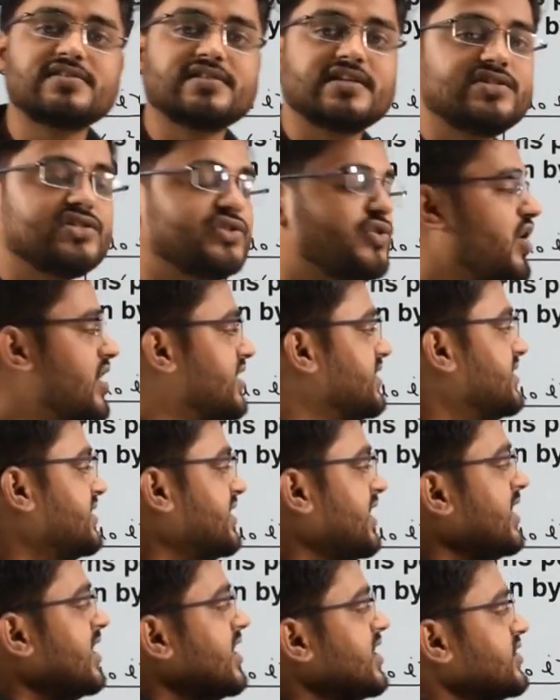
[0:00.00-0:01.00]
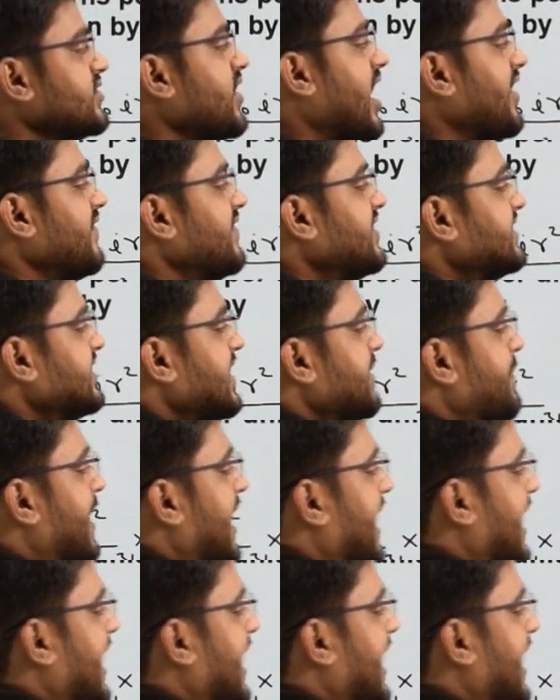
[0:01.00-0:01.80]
such coils. So I will say my